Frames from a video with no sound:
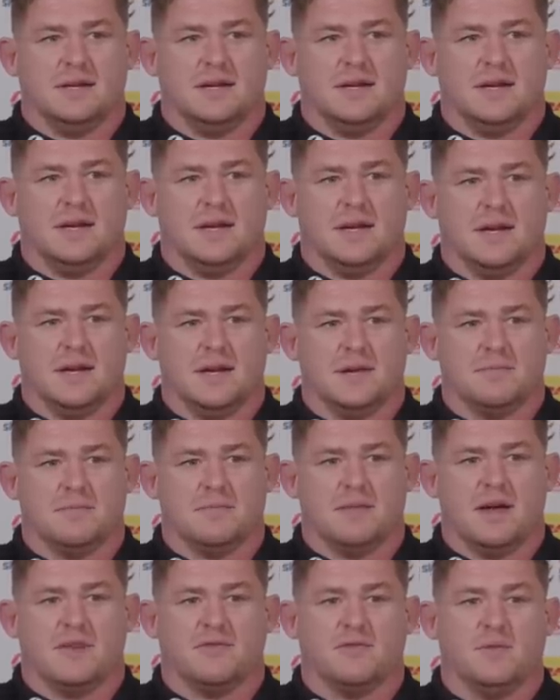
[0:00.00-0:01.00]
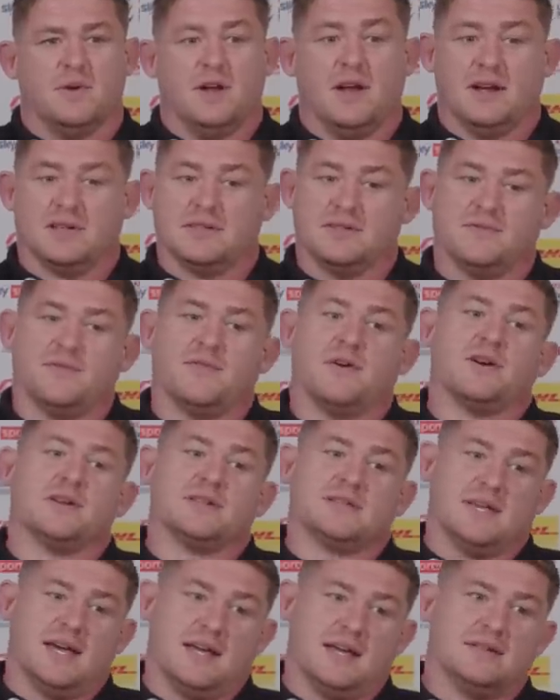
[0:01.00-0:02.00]
Um, after we lost the
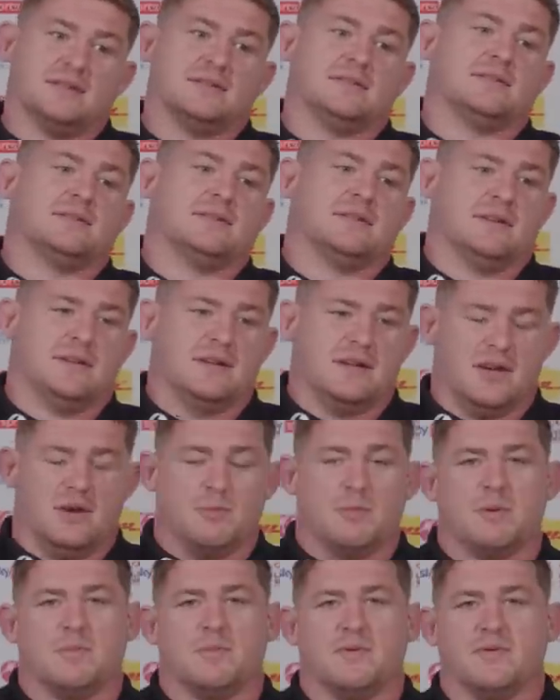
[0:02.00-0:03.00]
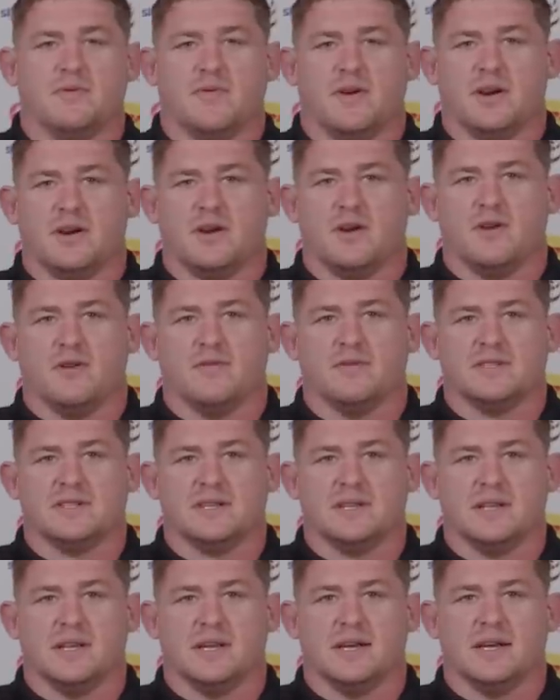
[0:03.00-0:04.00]
first test, I remember being very
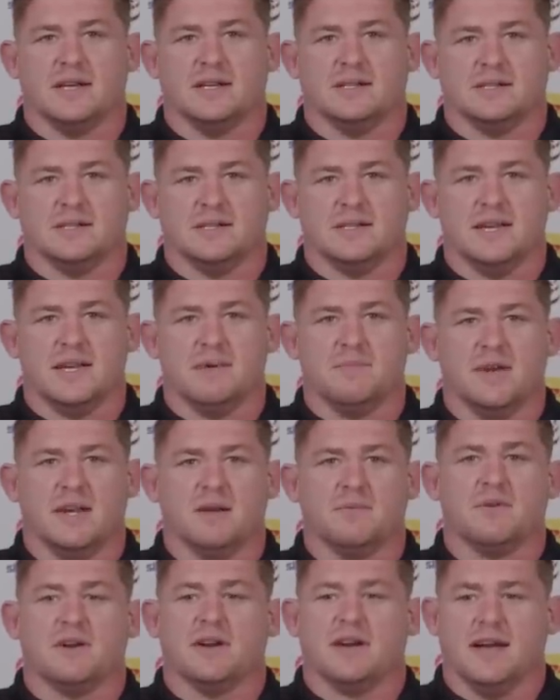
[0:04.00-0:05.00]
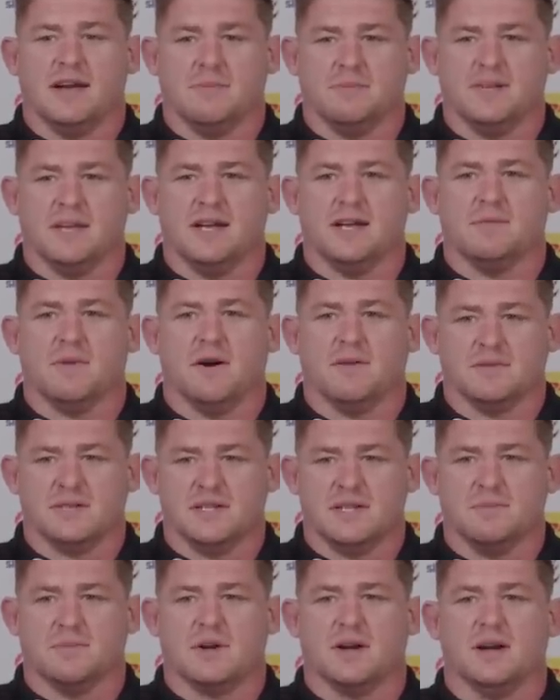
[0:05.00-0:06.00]
nervous in the, the team meeting where you named team,
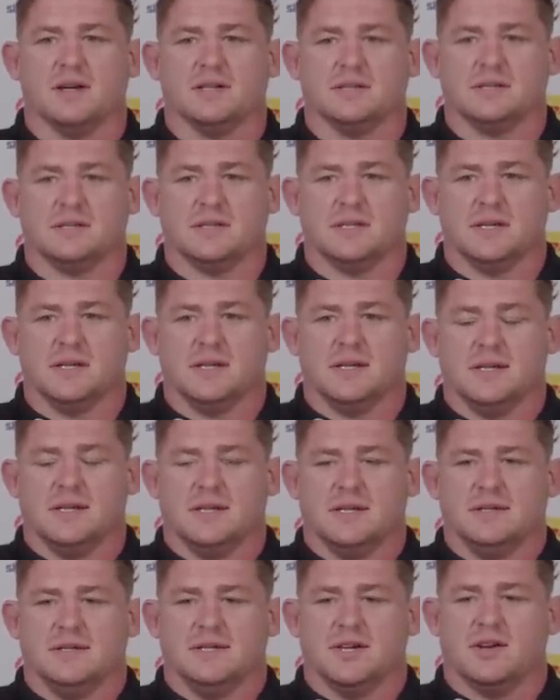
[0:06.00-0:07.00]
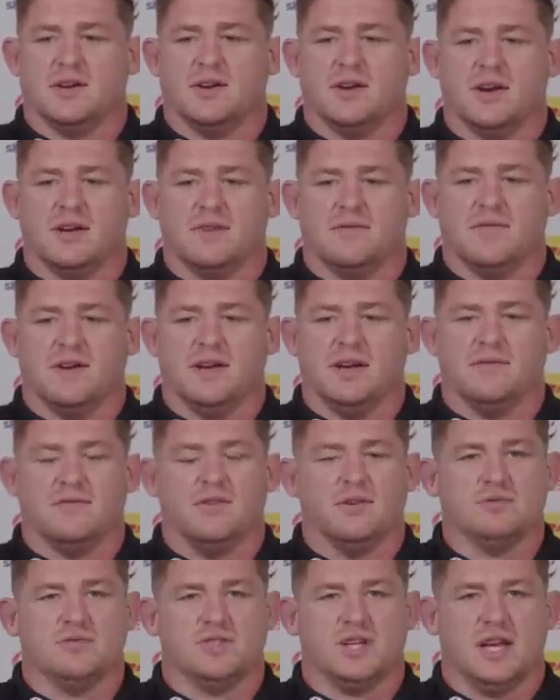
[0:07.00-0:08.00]
obviously because you could kind of feel a
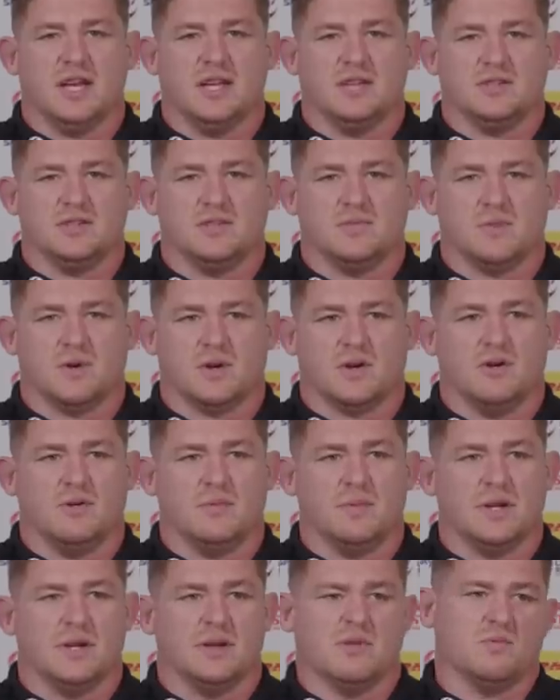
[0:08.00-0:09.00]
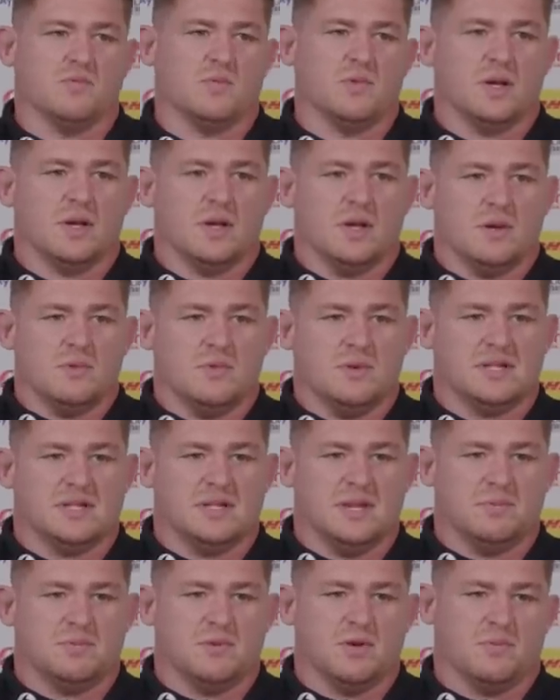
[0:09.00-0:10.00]
few changes were coming and we
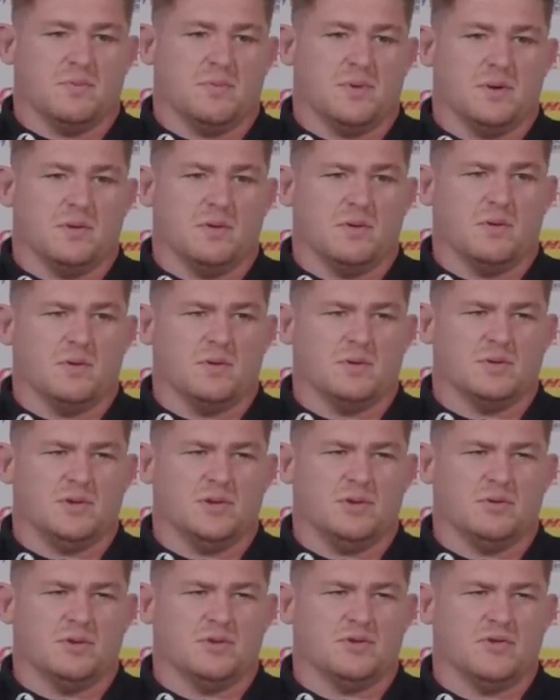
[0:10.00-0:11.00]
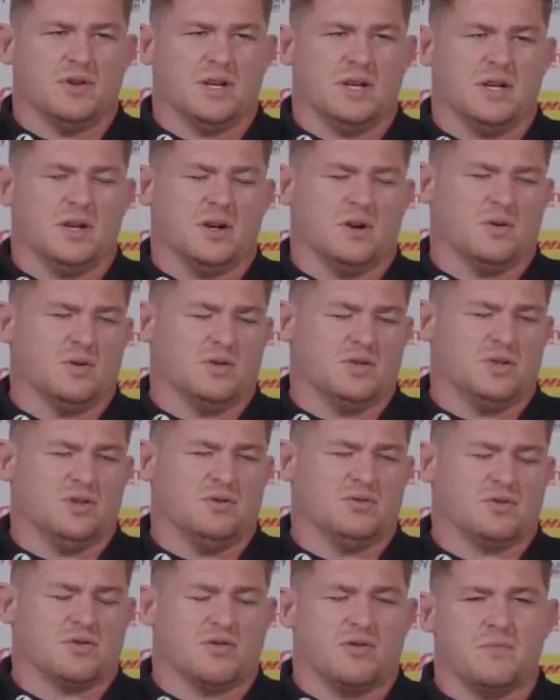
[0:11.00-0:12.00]
slipped up on two or three or
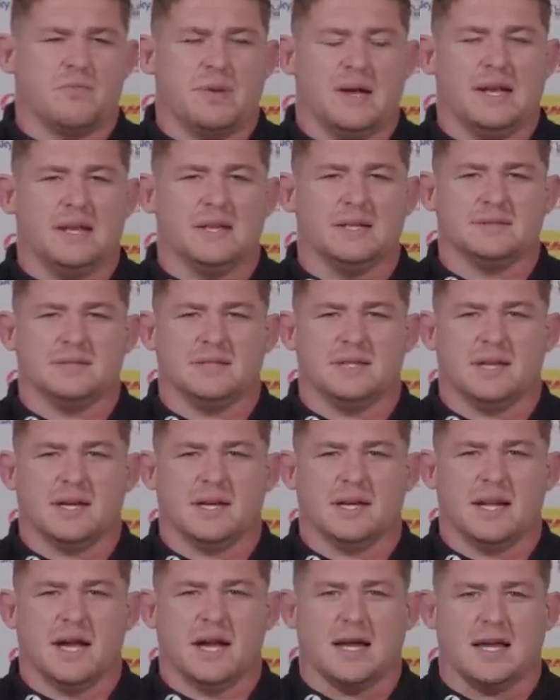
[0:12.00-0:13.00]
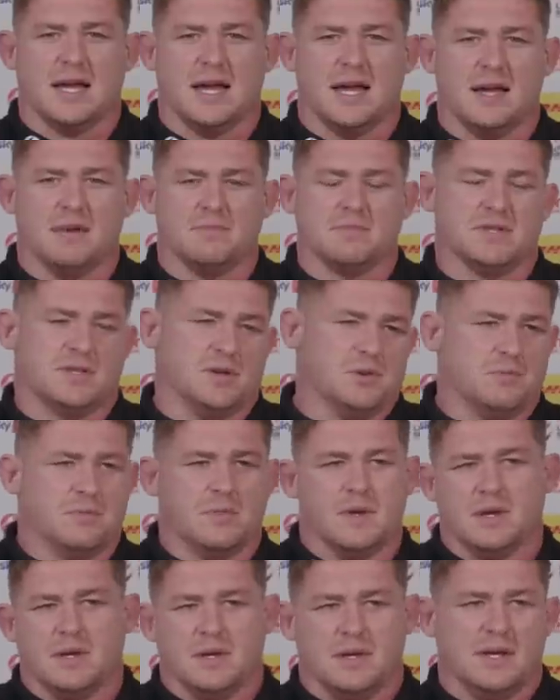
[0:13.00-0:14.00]
two scrum penalties I think in that game. So
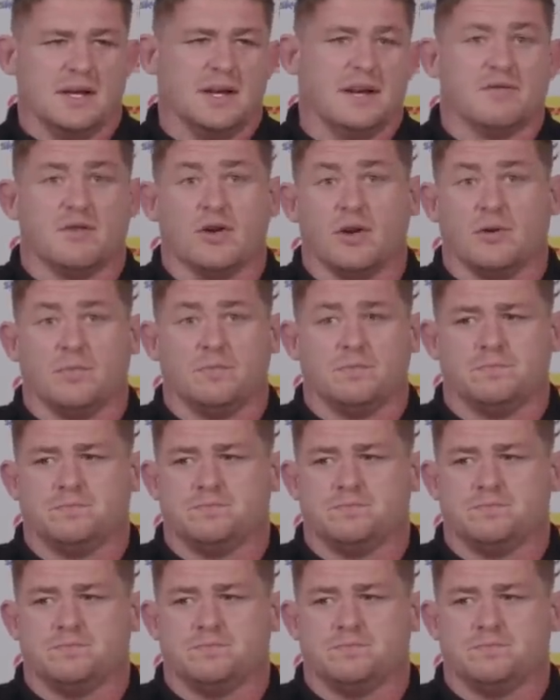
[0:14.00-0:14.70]
you never know.